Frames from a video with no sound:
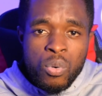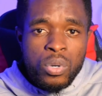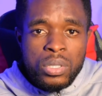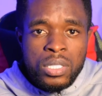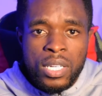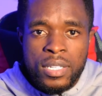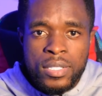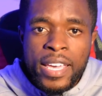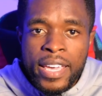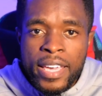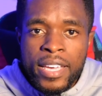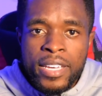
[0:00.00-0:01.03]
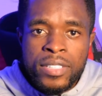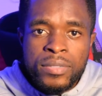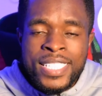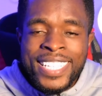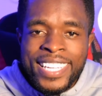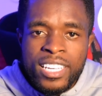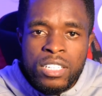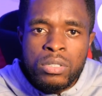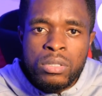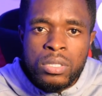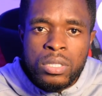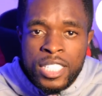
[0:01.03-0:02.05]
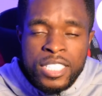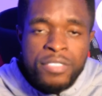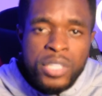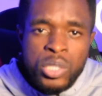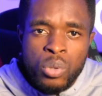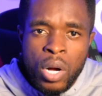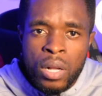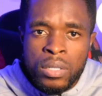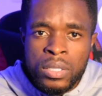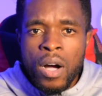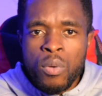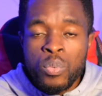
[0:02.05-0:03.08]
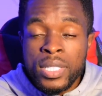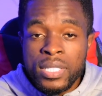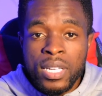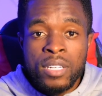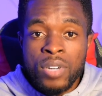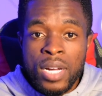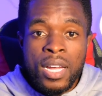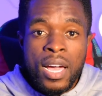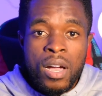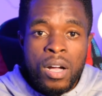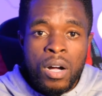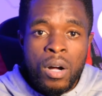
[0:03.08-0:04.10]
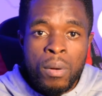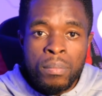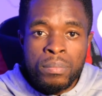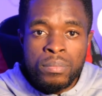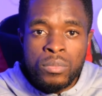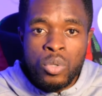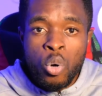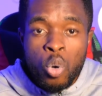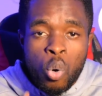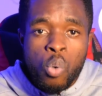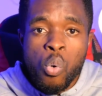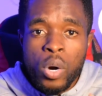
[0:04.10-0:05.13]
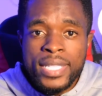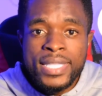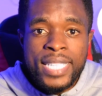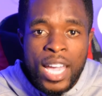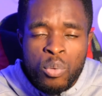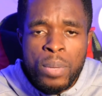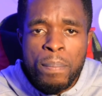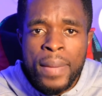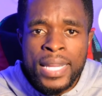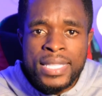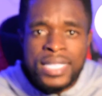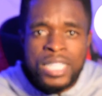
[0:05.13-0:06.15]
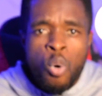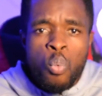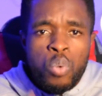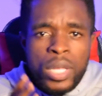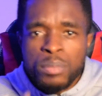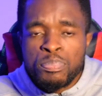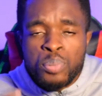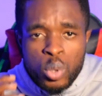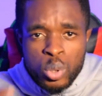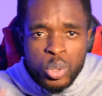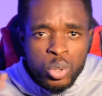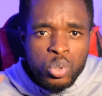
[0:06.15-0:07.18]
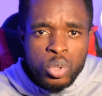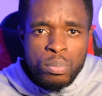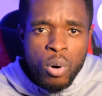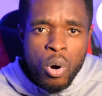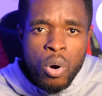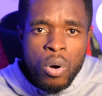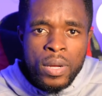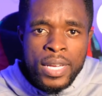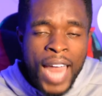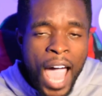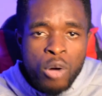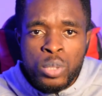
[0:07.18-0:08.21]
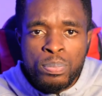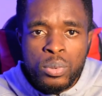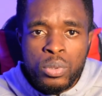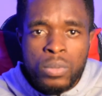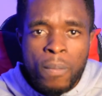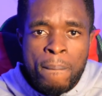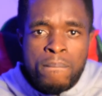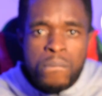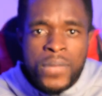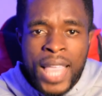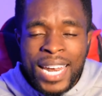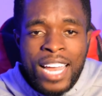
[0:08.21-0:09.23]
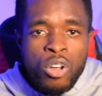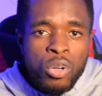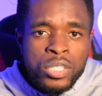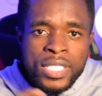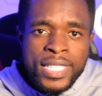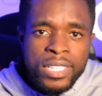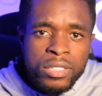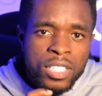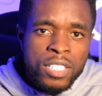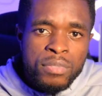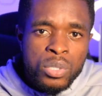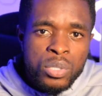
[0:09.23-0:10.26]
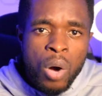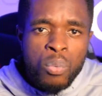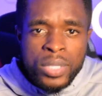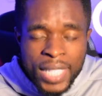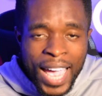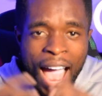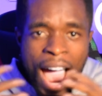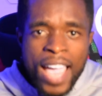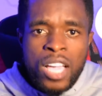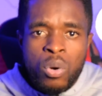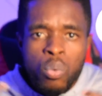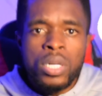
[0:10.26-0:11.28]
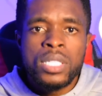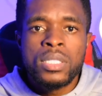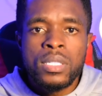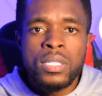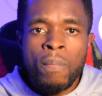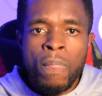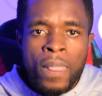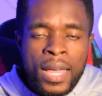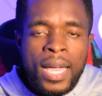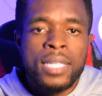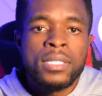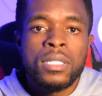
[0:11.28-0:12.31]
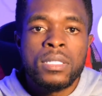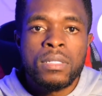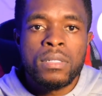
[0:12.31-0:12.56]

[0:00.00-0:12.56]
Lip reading: quote says, a skilled individual with a rather low quality equipment will produce more in output than an unskilled individual with a high quality gadget.